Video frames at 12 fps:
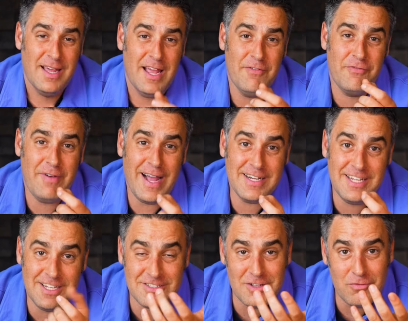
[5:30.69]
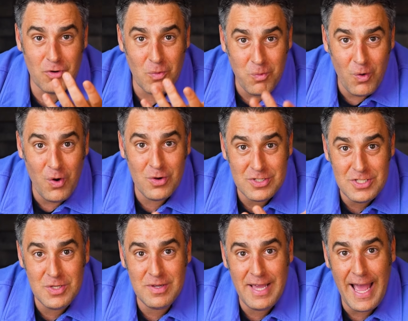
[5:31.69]
In fact, it's the reward
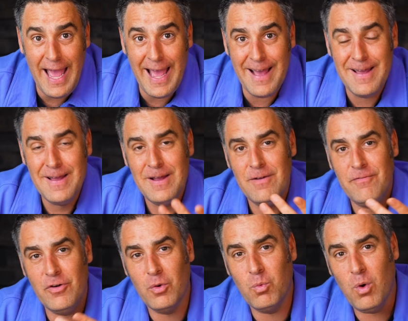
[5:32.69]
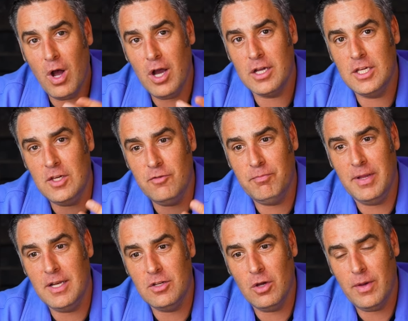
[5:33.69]
you get for the work you've
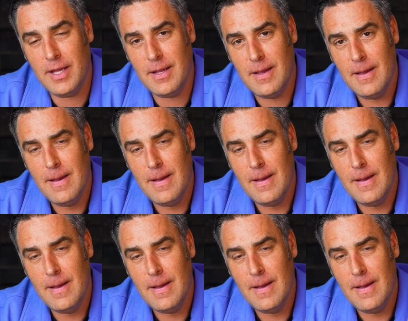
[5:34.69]
been doing.